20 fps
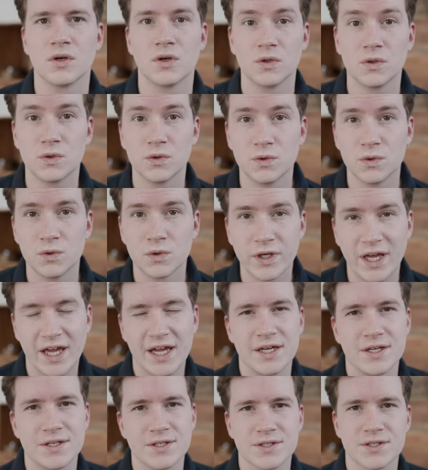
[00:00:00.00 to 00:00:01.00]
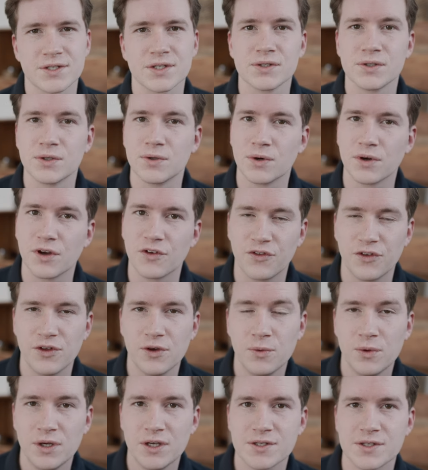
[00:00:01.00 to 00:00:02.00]
Okay, so a few
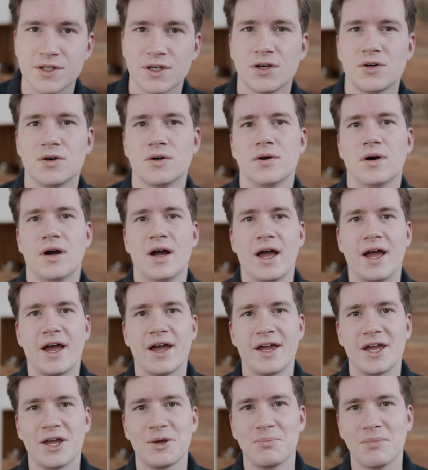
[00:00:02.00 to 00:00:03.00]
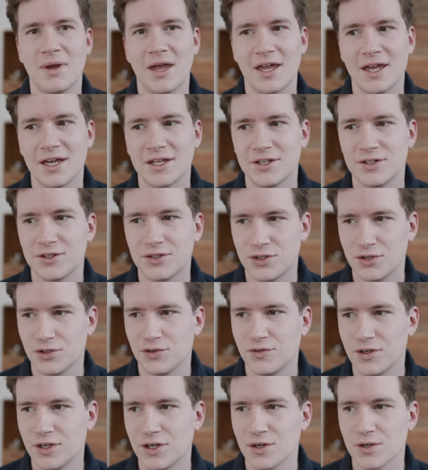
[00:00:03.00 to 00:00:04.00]
weeks ago I made two
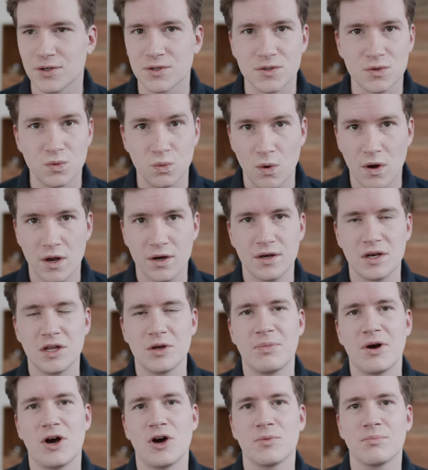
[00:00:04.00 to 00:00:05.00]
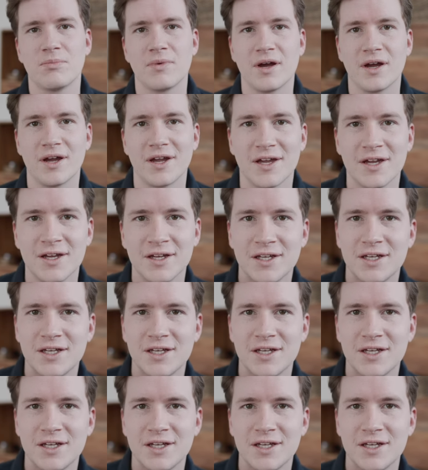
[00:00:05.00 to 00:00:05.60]
videos, one about my